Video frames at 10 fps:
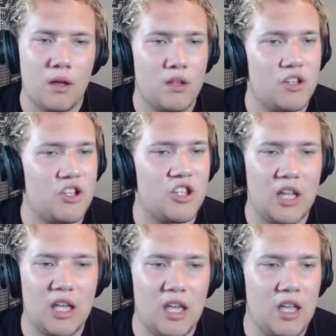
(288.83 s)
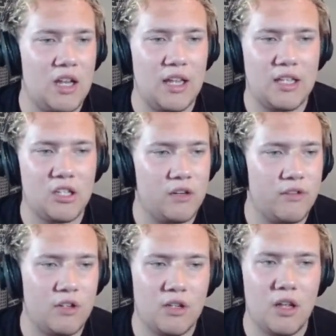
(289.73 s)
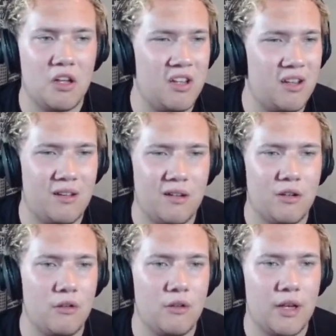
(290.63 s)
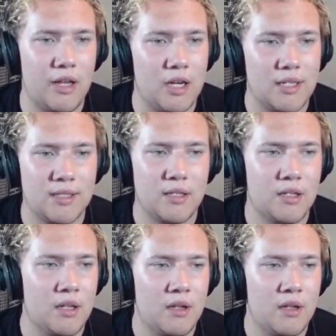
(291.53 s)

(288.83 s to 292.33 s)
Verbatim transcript: sticky glitter and googly eyes and